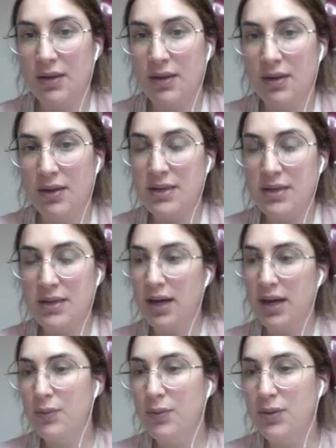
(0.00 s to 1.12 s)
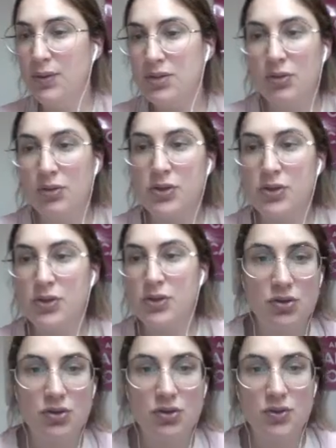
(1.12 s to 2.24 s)
Right, I want you also to
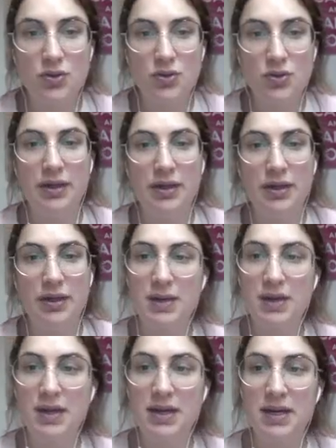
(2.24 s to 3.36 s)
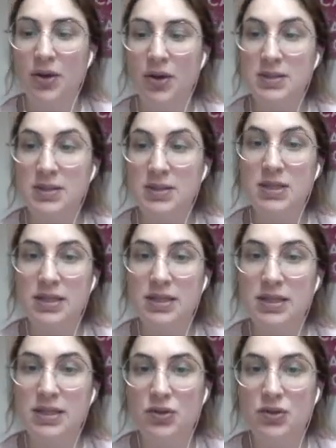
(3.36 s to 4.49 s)
try to work on exercise
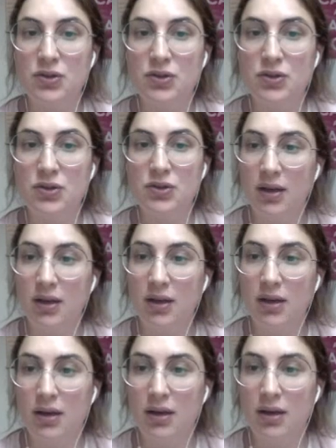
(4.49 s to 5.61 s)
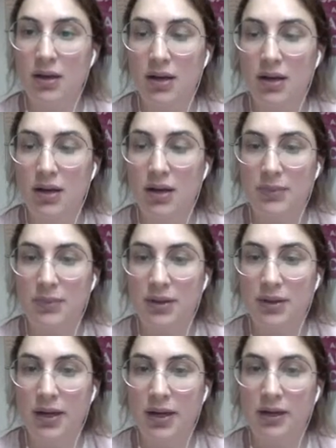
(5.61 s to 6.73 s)
page 30, number
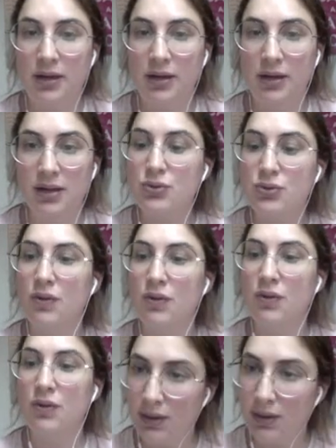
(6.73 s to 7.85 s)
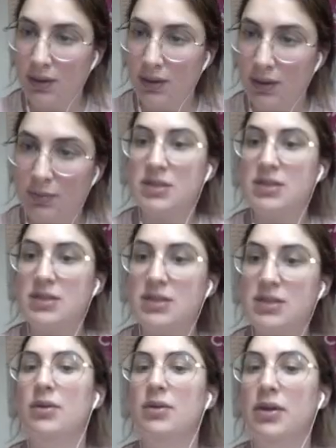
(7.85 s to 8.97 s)
9. And also if you don't have your books,
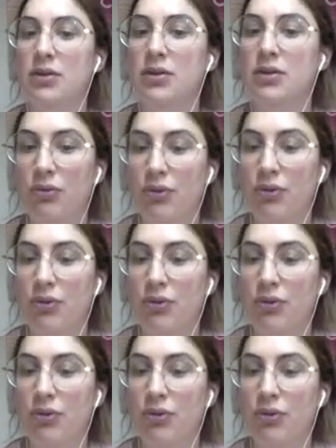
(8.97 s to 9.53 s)
I'm going to